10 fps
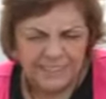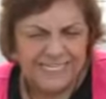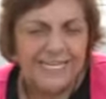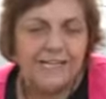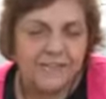
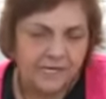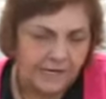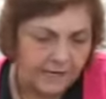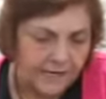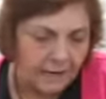teeth
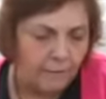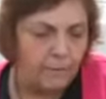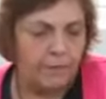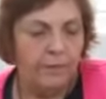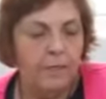in an
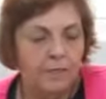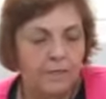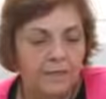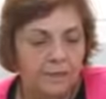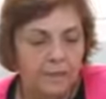hour
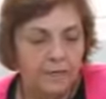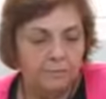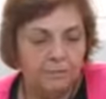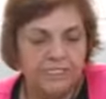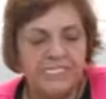
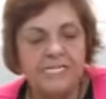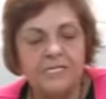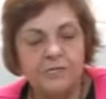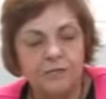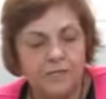
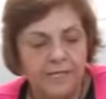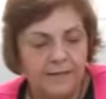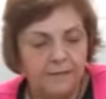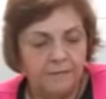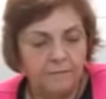procedure
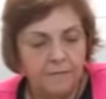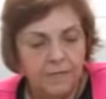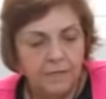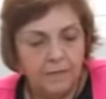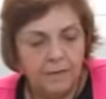that
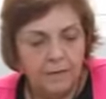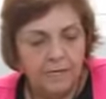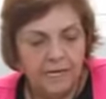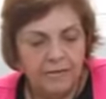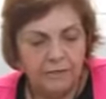
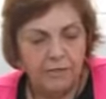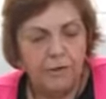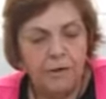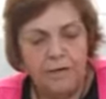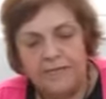I
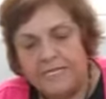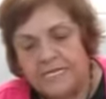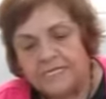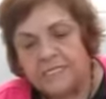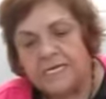saw on
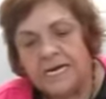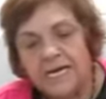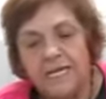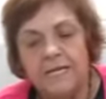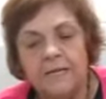the internet.